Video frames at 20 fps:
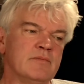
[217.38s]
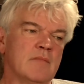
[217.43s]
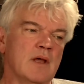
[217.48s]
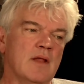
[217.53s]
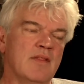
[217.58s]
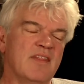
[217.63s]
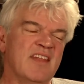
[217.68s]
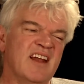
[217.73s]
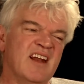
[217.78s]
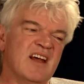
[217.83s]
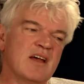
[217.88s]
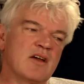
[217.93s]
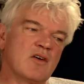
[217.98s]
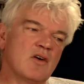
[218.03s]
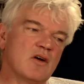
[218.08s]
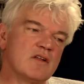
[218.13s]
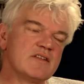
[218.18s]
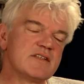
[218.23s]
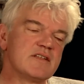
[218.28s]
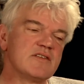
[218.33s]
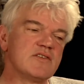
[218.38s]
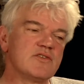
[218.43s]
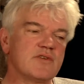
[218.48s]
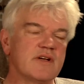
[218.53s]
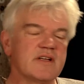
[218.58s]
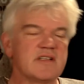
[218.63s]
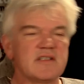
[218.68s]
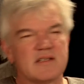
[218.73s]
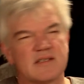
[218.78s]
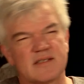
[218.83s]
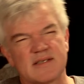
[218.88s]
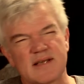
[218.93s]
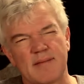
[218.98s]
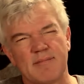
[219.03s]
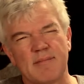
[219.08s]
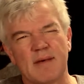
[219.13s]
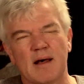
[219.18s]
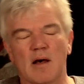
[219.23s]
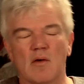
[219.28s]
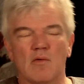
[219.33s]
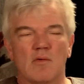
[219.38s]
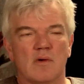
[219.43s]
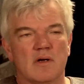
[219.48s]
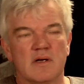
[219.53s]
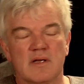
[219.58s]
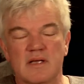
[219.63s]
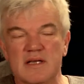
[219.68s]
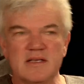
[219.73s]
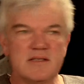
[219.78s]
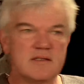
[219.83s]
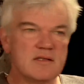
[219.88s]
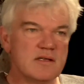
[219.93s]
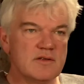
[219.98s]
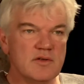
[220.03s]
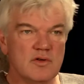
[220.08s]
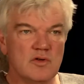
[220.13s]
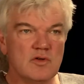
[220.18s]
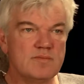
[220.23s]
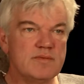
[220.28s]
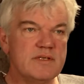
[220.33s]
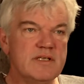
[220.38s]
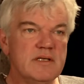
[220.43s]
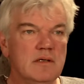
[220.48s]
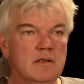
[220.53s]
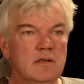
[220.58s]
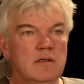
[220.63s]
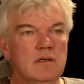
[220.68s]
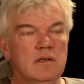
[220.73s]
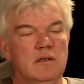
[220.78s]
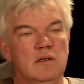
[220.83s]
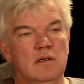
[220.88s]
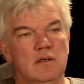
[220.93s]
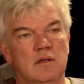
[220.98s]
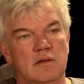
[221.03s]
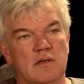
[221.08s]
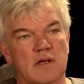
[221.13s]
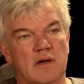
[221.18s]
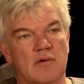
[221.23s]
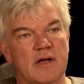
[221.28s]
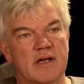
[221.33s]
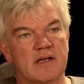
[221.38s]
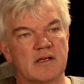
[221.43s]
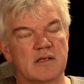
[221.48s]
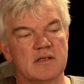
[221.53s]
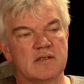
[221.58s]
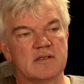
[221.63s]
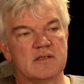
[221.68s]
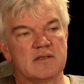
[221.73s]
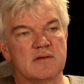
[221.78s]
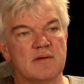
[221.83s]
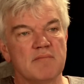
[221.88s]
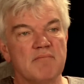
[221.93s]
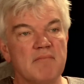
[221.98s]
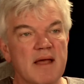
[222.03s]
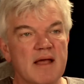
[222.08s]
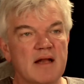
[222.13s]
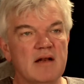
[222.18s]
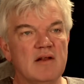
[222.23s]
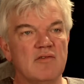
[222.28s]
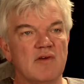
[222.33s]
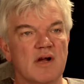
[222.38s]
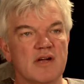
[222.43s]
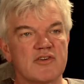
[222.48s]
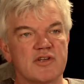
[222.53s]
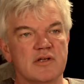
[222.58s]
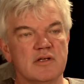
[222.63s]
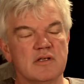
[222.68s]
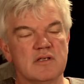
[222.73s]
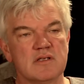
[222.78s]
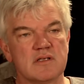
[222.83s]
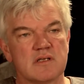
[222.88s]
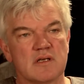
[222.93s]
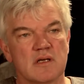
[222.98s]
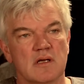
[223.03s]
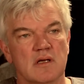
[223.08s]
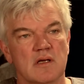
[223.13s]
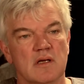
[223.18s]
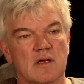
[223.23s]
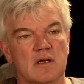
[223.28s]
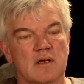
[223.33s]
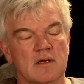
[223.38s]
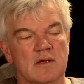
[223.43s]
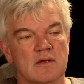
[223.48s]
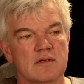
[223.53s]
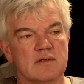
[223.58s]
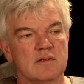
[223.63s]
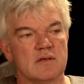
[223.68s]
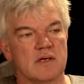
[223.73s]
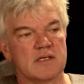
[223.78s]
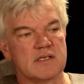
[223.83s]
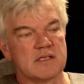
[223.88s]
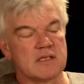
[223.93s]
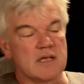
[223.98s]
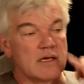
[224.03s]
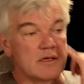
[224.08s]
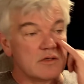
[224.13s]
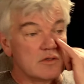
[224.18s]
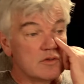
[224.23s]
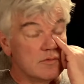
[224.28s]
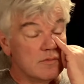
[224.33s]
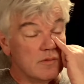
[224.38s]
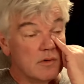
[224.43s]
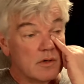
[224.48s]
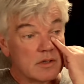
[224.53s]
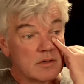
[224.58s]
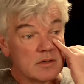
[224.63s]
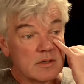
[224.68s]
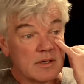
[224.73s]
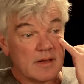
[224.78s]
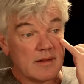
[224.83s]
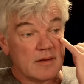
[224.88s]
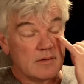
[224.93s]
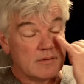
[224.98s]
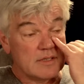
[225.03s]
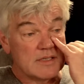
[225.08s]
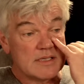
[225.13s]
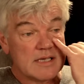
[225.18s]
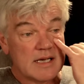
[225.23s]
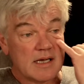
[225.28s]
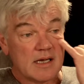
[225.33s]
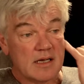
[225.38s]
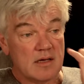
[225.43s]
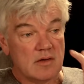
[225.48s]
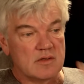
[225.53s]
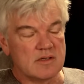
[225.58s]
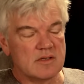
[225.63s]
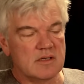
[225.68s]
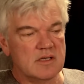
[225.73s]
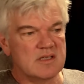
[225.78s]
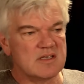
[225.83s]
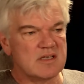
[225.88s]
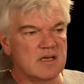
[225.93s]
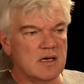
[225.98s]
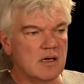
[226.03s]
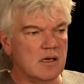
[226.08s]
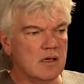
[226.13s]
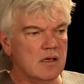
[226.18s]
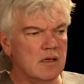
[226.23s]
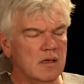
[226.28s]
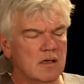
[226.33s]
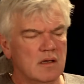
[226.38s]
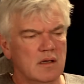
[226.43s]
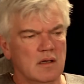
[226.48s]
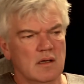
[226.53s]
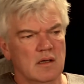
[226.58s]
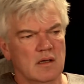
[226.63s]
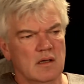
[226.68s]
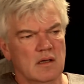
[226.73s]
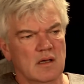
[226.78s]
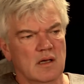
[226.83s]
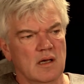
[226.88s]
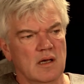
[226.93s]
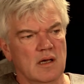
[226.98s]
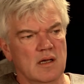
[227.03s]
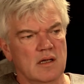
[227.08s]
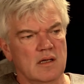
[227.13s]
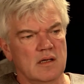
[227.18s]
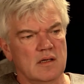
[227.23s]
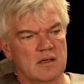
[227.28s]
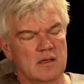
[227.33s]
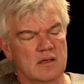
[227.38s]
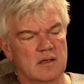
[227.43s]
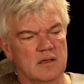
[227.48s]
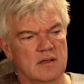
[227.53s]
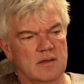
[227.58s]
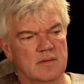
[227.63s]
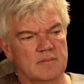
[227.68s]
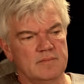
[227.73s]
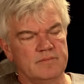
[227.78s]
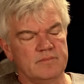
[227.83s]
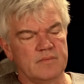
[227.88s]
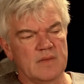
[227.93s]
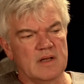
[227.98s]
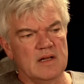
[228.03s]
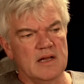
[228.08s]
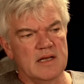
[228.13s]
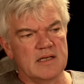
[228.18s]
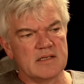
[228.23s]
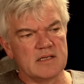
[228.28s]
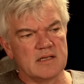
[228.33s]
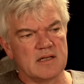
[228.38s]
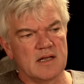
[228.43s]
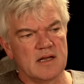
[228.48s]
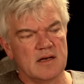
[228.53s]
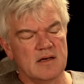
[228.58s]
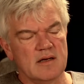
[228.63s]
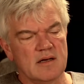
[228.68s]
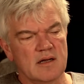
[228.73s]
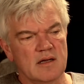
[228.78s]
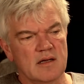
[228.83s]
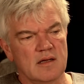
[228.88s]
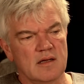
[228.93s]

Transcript: and then I concentrated somehow on Eastern European directors, mainly Russians. So I started to work together with Sergei Loznitsa and later then